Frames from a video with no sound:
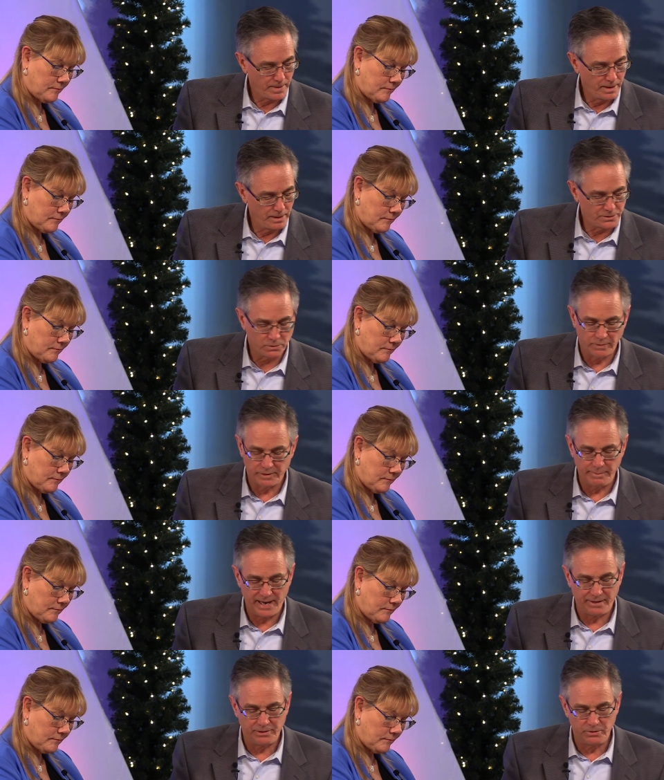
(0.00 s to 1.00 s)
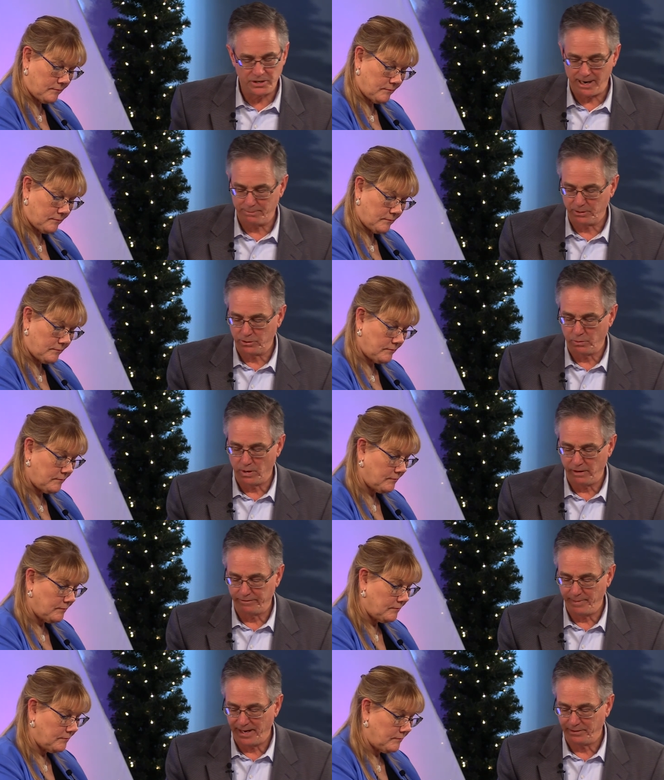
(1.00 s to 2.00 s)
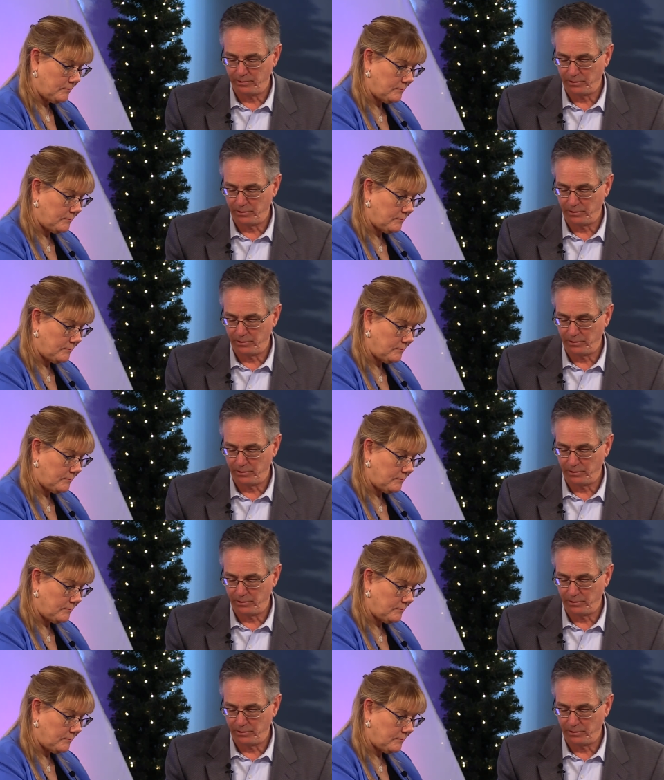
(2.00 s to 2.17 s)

Speaker 1: let's go over to Matthew chapter 12, Matthew